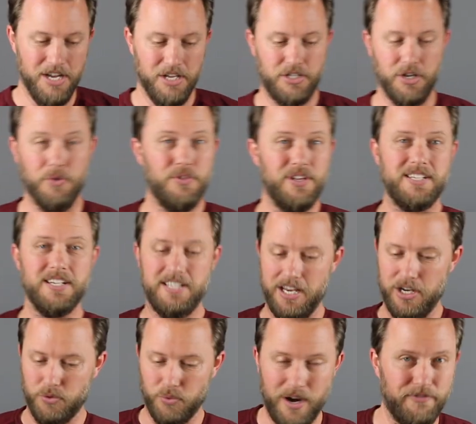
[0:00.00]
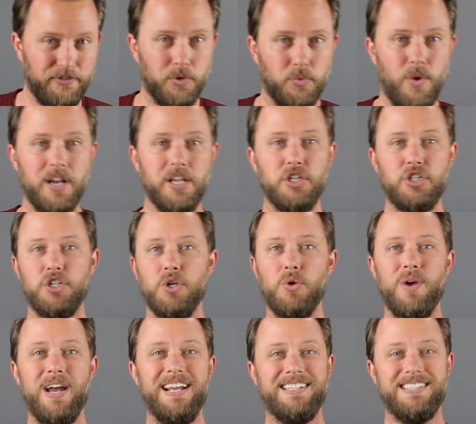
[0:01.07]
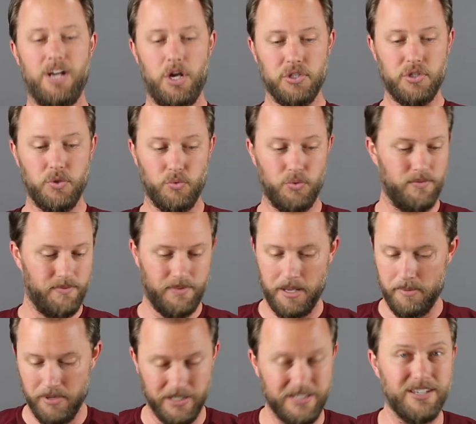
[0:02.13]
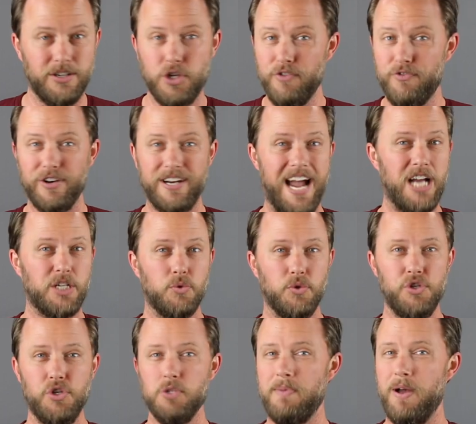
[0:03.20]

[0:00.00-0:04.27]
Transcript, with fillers: So this is a great for running shoe. It's also, I mean, it's good for casual use.